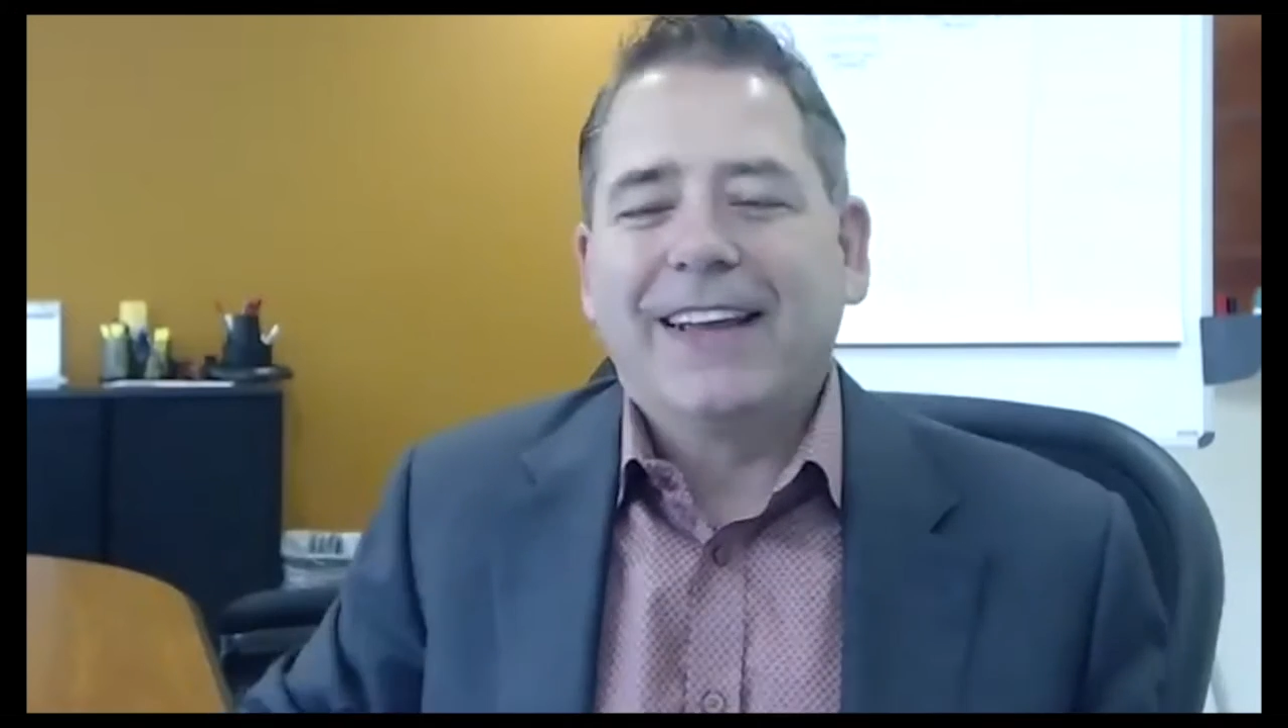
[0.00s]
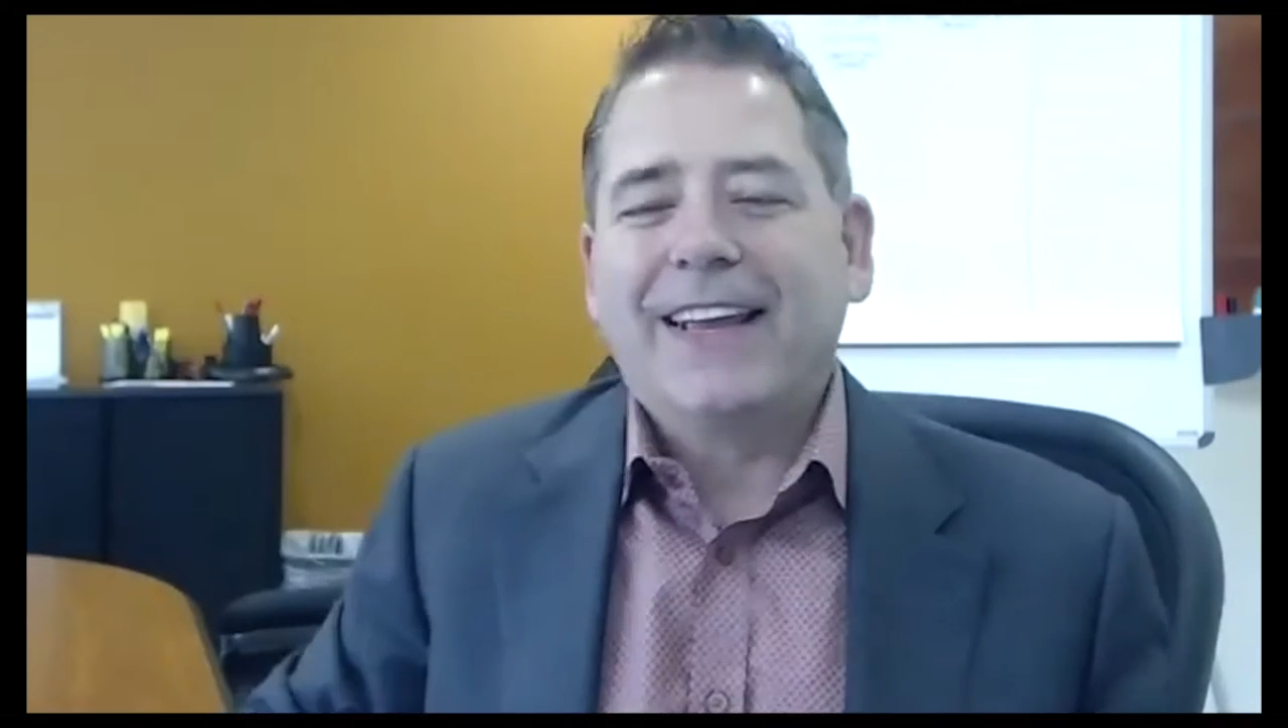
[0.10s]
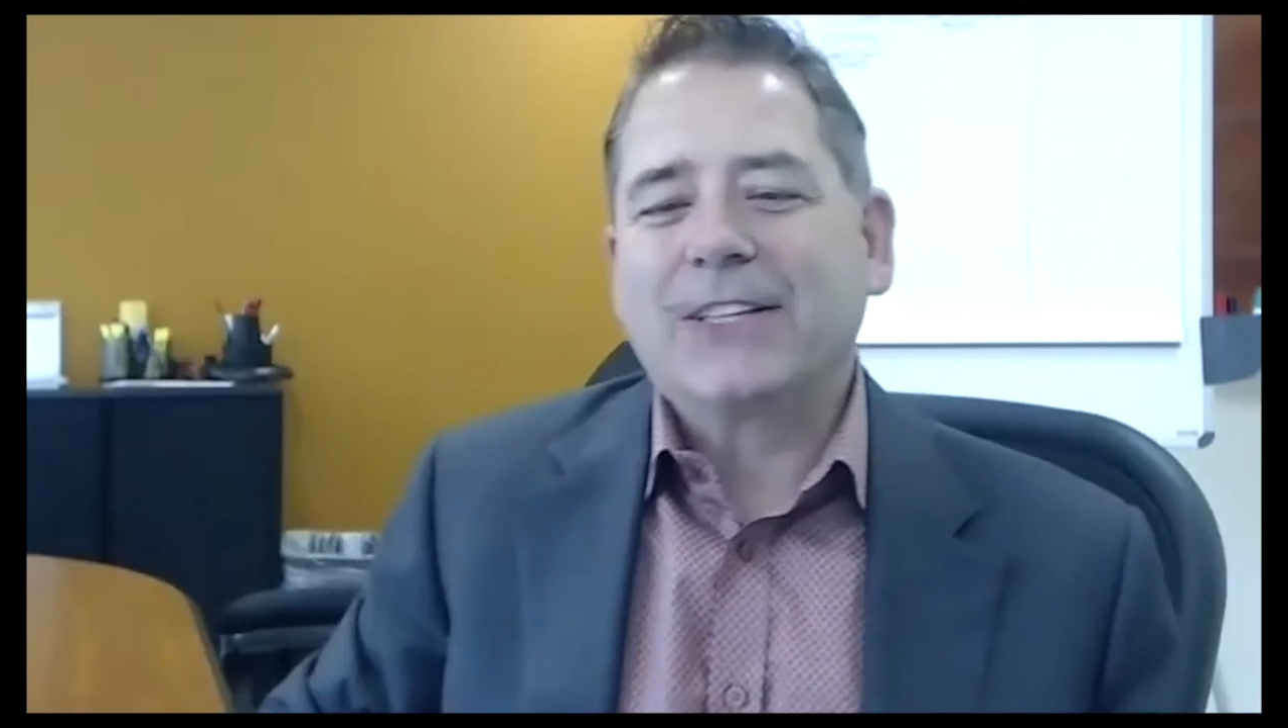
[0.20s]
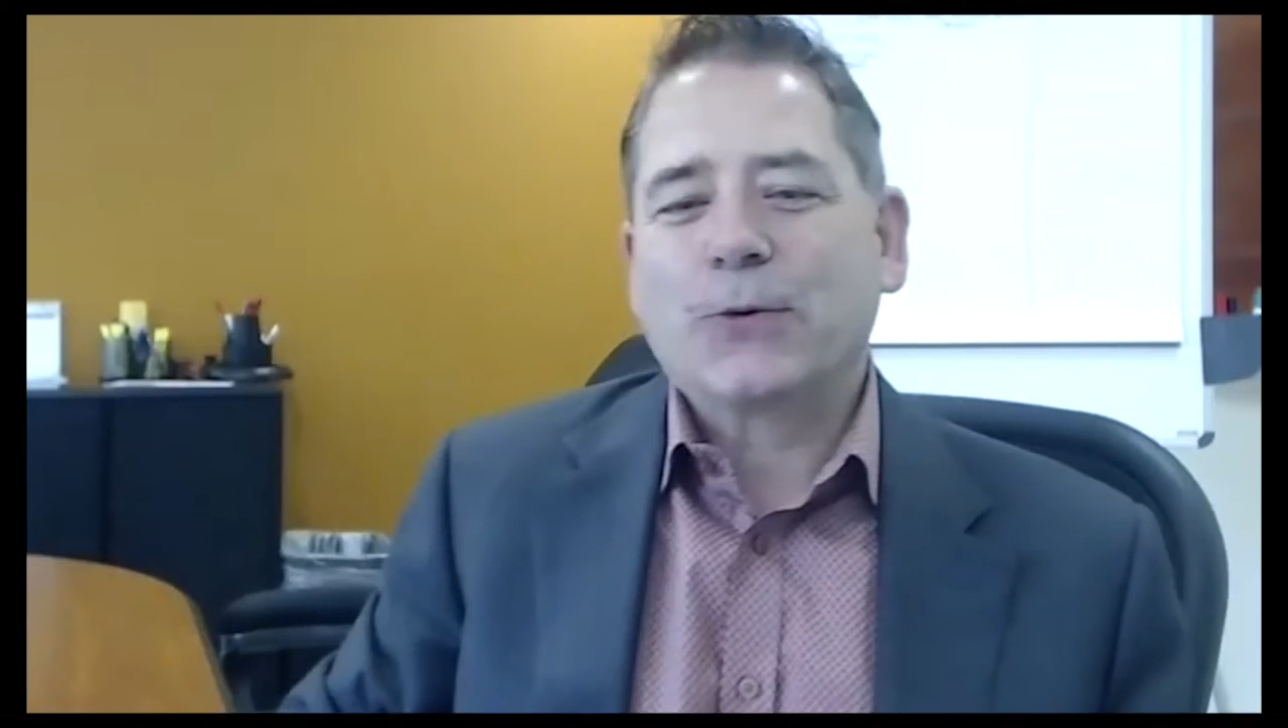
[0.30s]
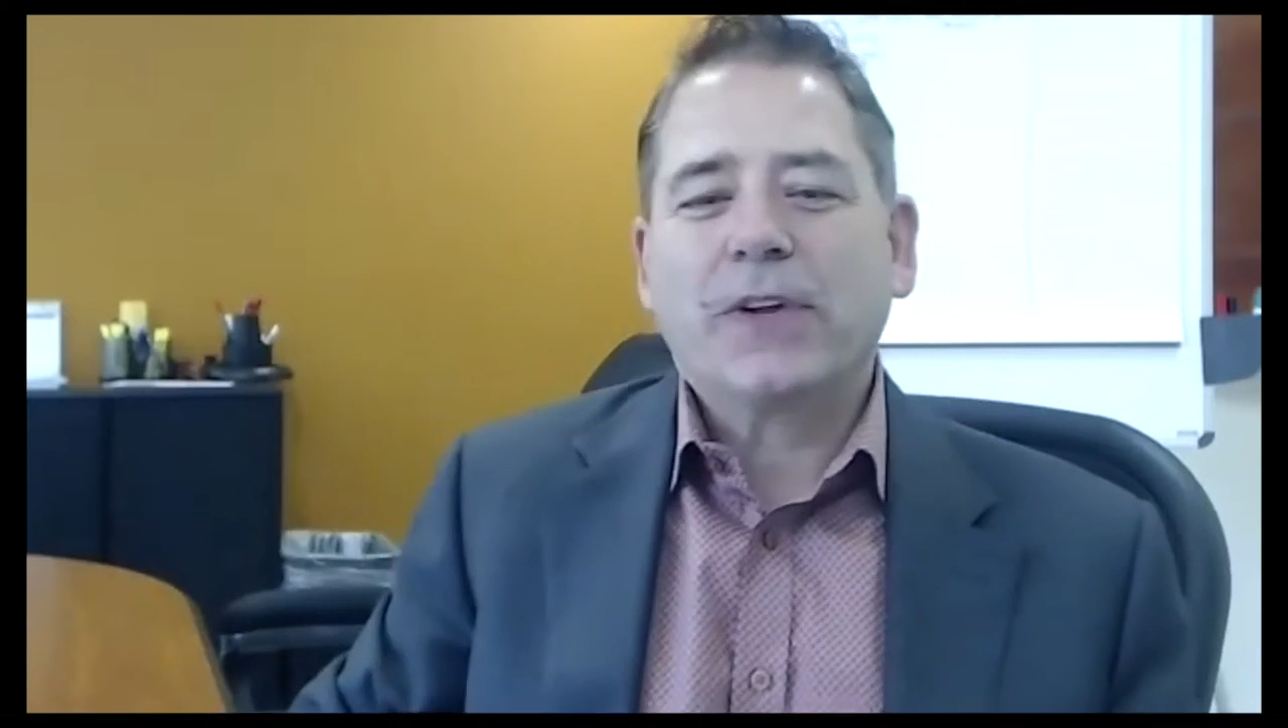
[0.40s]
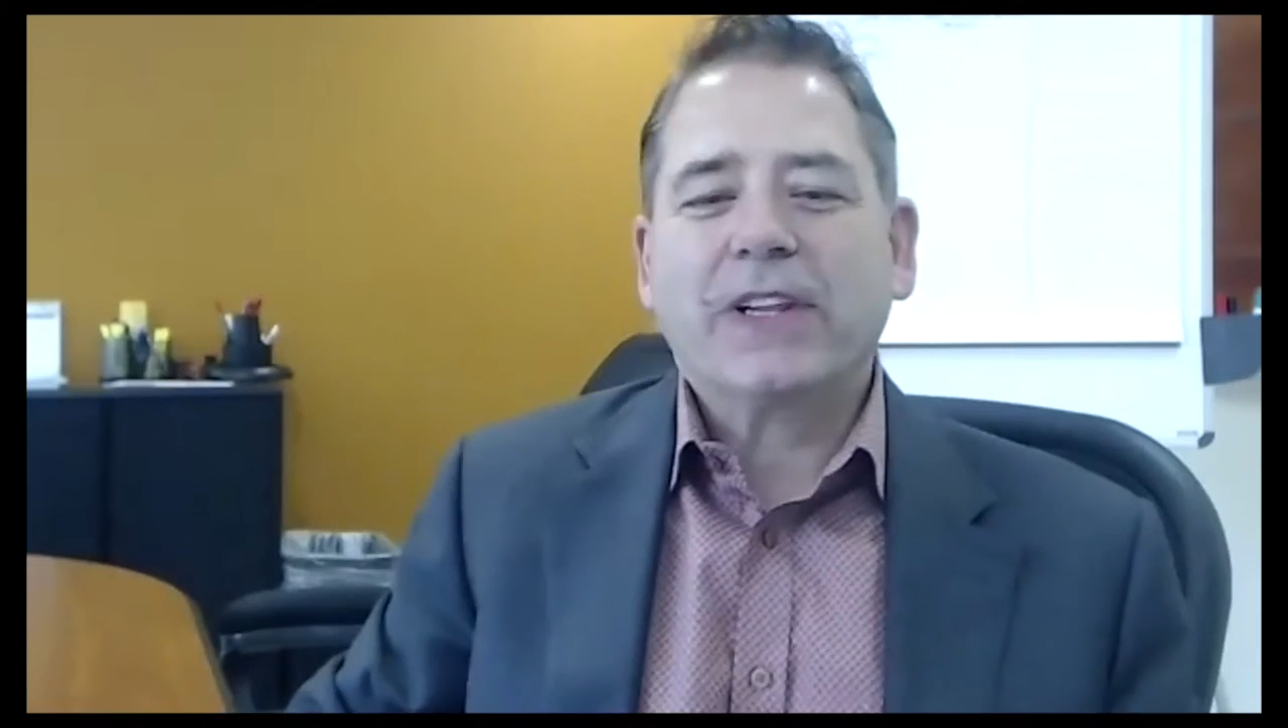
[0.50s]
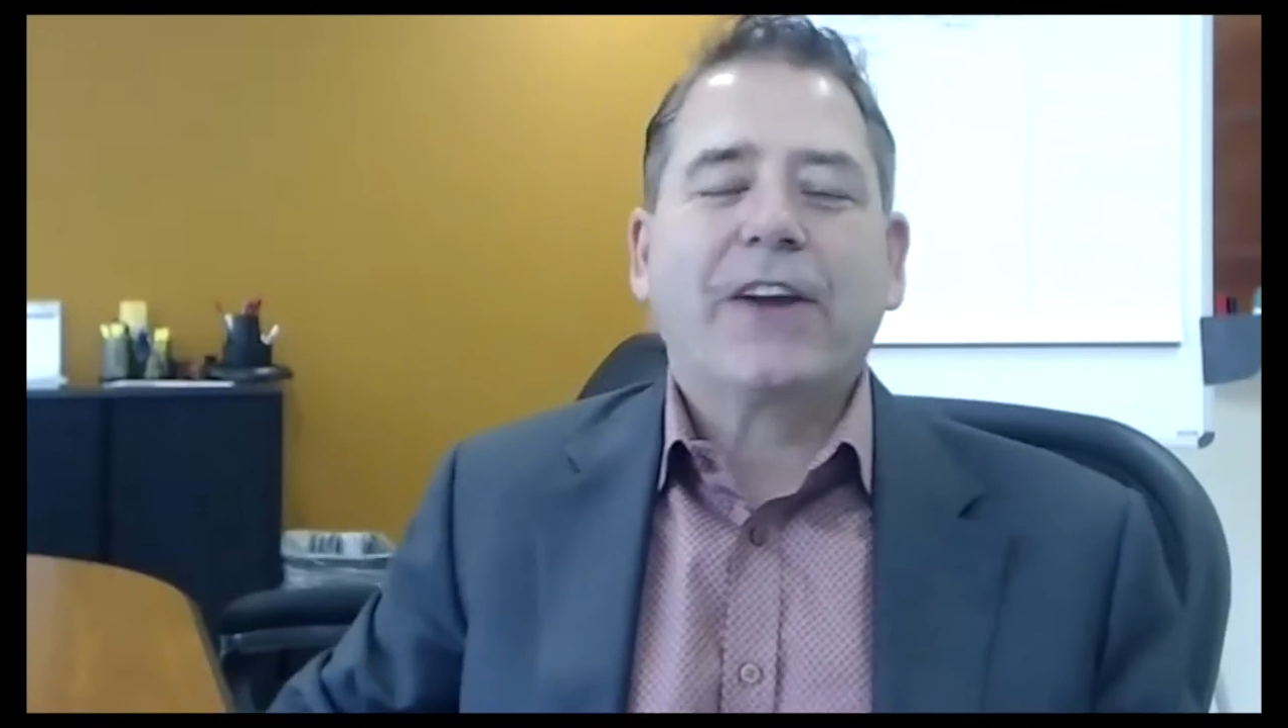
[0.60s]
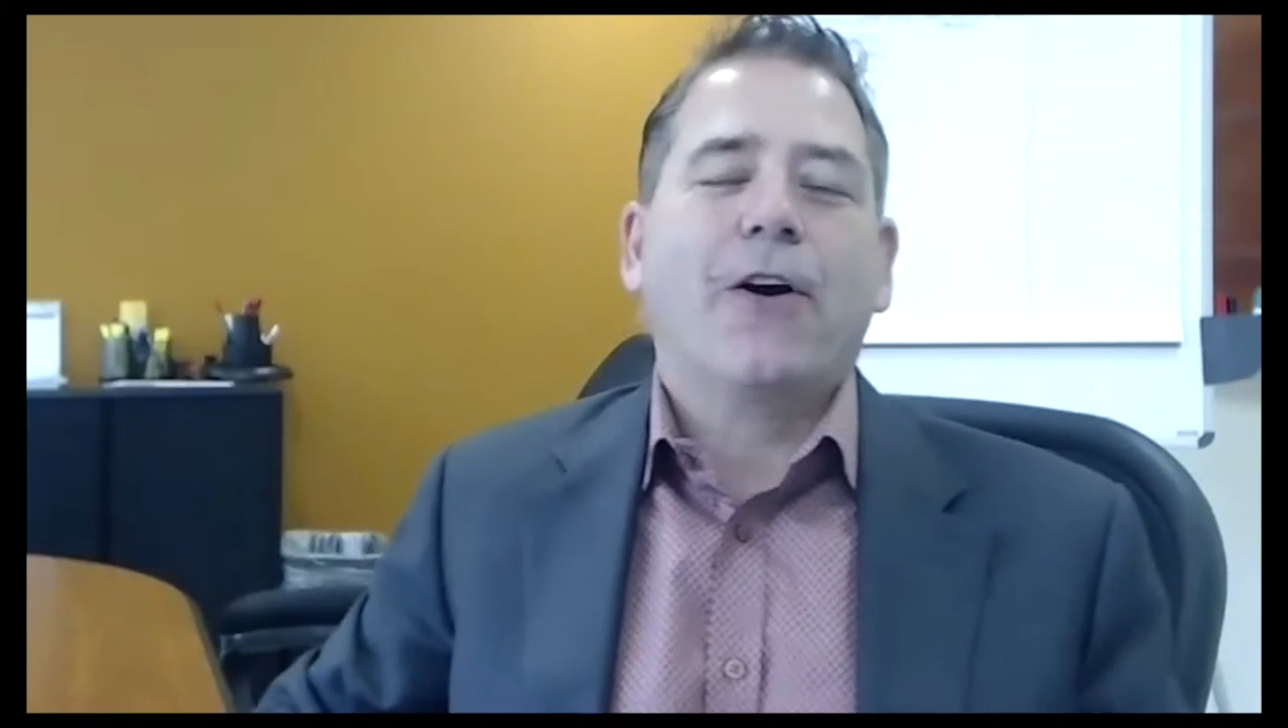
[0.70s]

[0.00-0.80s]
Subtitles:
it's really